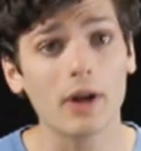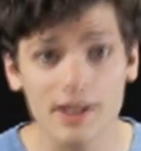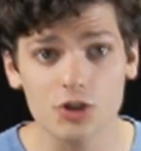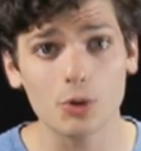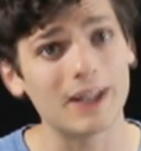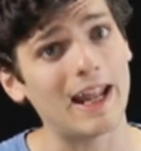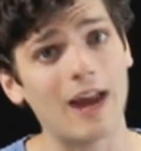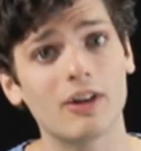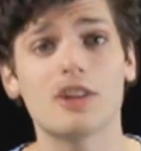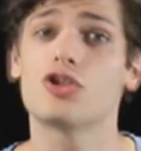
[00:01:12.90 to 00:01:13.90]
history and
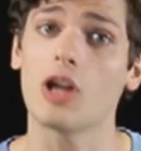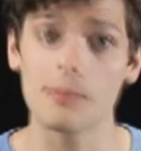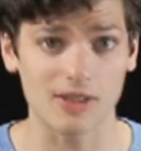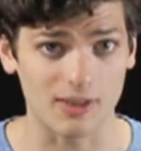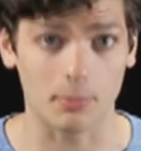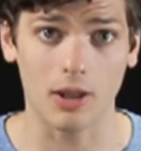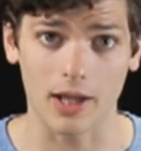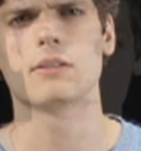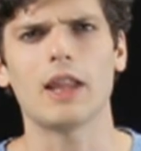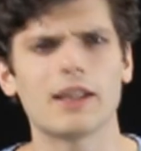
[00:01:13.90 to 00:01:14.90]
heritage comes into
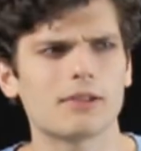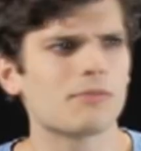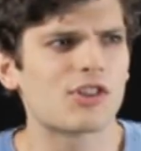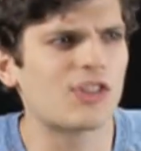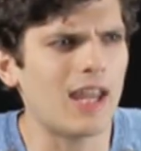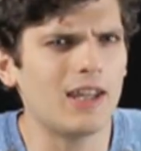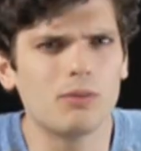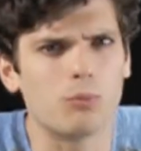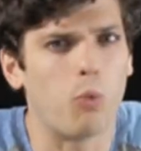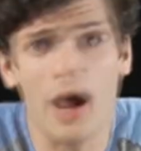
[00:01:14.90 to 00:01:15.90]
play. Like, say,
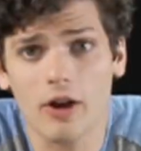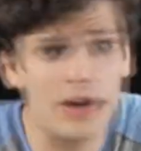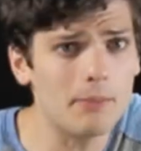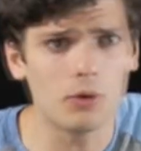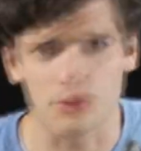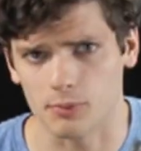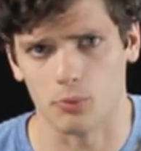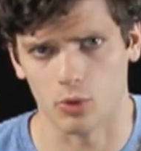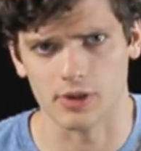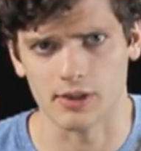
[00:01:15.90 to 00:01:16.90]
why are hymnals
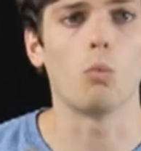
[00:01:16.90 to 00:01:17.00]
important?